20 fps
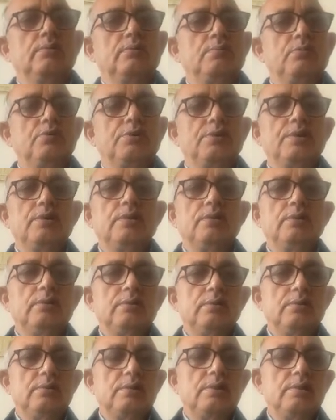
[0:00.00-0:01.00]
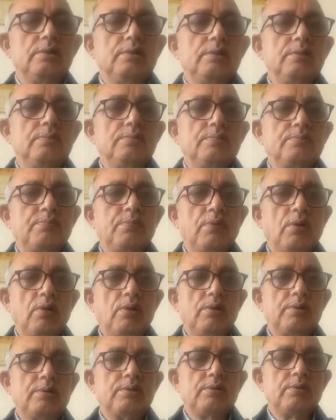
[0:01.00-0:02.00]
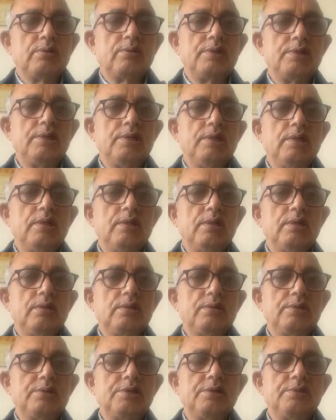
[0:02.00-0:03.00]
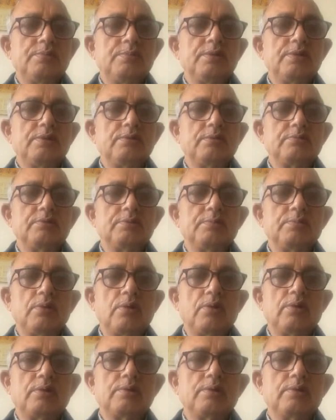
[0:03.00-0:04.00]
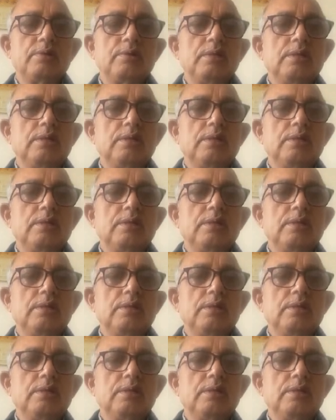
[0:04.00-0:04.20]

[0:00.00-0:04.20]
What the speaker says: putting the plot or deal treatment of the plot